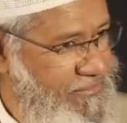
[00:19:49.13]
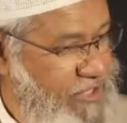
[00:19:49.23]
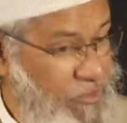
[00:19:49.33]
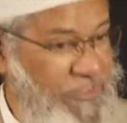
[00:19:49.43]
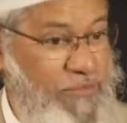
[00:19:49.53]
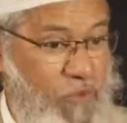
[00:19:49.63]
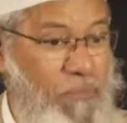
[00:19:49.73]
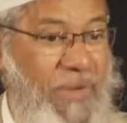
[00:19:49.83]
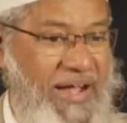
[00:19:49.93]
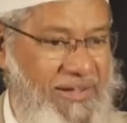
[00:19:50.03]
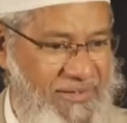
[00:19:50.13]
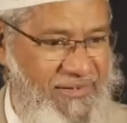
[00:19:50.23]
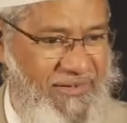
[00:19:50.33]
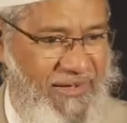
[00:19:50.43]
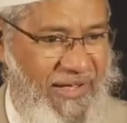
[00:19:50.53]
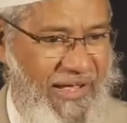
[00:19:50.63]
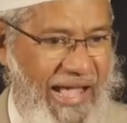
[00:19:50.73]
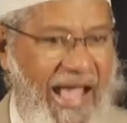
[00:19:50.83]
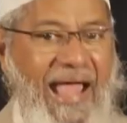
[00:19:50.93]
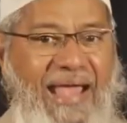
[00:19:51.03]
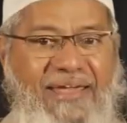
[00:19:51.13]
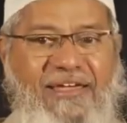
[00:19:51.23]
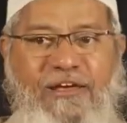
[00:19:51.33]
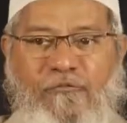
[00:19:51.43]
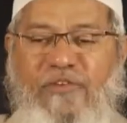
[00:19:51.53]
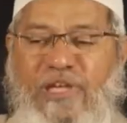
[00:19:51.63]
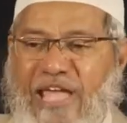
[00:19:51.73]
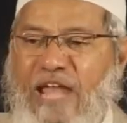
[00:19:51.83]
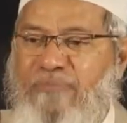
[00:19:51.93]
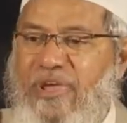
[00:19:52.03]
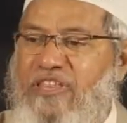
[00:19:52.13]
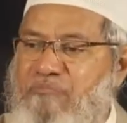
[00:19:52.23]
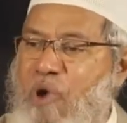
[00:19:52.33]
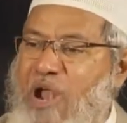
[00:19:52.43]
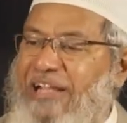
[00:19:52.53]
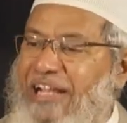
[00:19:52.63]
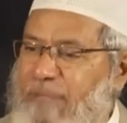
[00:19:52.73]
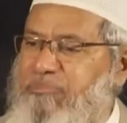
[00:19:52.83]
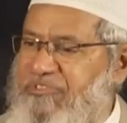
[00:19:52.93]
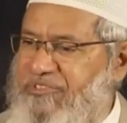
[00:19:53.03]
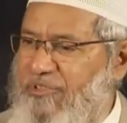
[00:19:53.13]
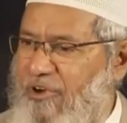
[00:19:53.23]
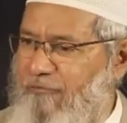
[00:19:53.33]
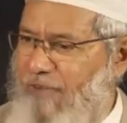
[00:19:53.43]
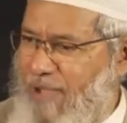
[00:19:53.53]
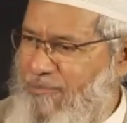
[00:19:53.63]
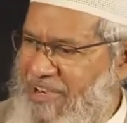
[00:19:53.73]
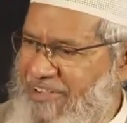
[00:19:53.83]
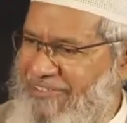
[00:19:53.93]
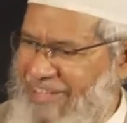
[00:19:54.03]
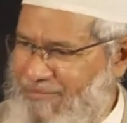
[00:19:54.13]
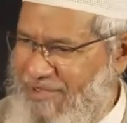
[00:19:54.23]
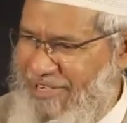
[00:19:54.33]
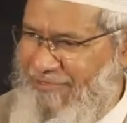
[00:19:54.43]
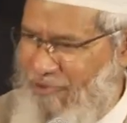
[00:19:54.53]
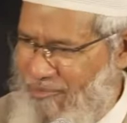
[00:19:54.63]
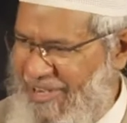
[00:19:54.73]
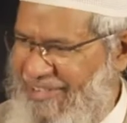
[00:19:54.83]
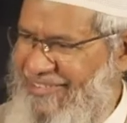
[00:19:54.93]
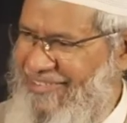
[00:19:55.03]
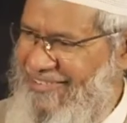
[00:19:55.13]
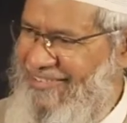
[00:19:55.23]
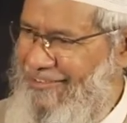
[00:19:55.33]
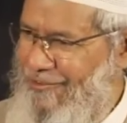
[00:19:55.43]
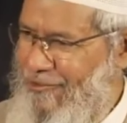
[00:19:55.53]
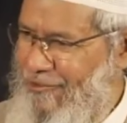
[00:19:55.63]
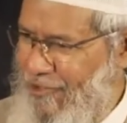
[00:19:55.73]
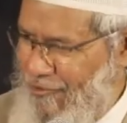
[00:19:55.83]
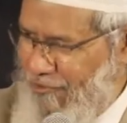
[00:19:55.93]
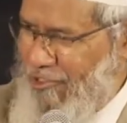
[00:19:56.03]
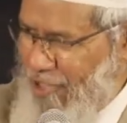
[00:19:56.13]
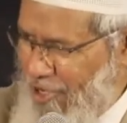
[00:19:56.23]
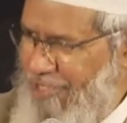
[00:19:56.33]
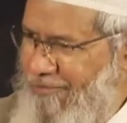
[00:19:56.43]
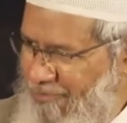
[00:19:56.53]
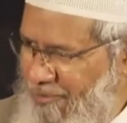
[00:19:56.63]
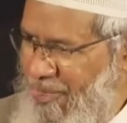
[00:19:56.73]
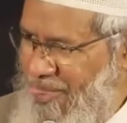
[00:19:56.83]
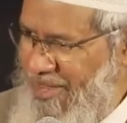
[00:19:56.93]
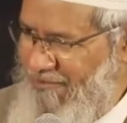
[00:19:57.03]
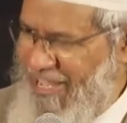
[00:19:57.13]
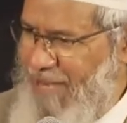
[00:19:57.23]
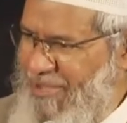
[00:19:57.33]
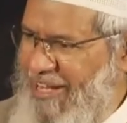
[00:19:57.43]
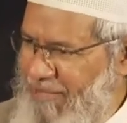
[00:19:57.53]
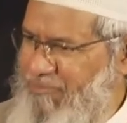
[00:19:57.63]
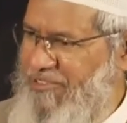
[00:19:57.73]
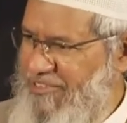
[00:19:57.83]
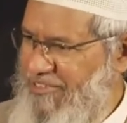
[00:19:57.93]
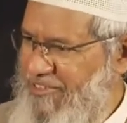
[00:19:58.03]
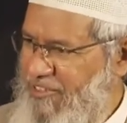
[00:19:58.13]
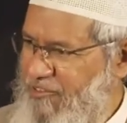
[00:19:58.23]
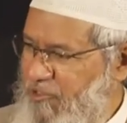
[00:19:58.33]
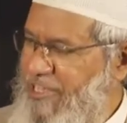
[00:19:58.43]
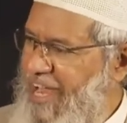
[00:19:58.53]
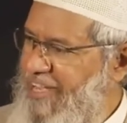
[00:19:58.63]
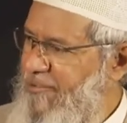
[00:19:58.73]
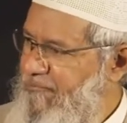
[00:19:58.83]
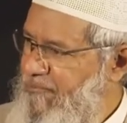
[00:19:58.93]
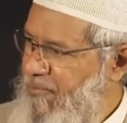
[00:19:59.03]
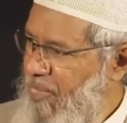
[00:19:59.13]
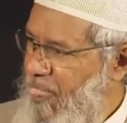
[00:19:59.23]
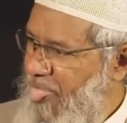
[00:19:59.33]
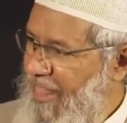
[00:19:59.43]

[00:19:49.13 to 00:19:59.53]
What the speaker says: the Muslim Ummah, and we can make small clips of 5 minutes, 3 minutes, 4 minutes for your full talk. We can make clips so that